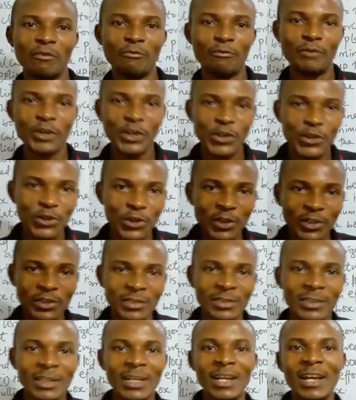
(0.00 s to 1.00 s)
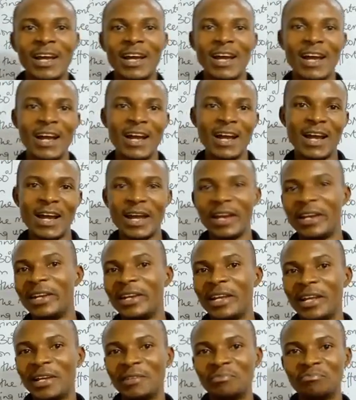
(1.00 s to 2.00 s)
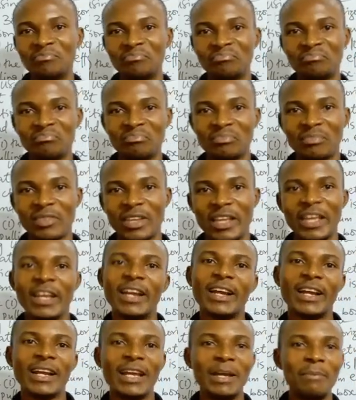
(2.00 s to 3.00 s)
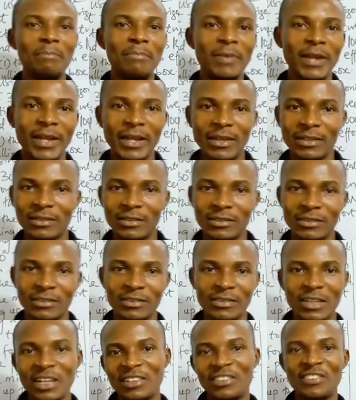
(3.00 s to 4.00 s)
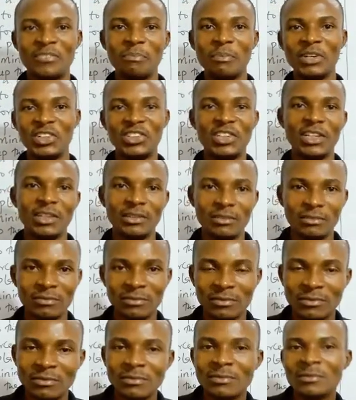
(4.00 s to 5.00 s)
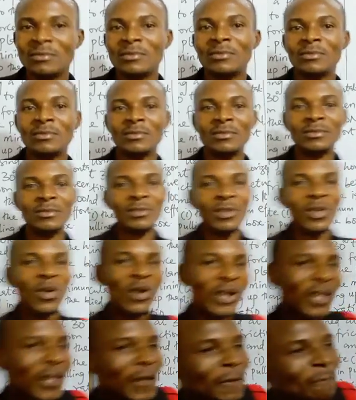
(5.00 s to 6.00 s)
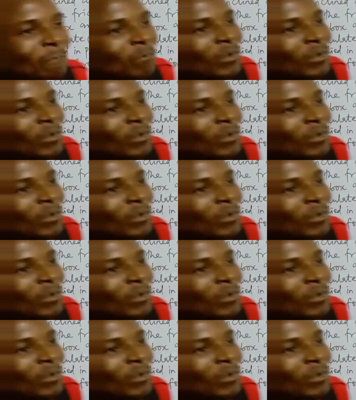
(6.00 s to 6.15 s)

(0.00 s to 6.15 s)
friction and inclined plane, that is machine. Okay,